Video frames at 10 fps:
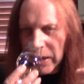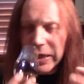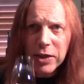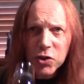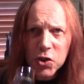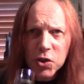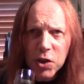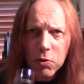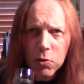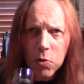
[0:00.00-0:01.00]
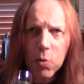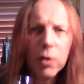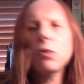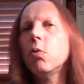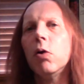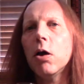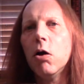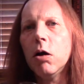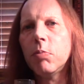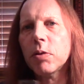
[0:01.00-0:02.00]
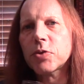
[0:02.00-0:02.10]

Again, still quite herbal.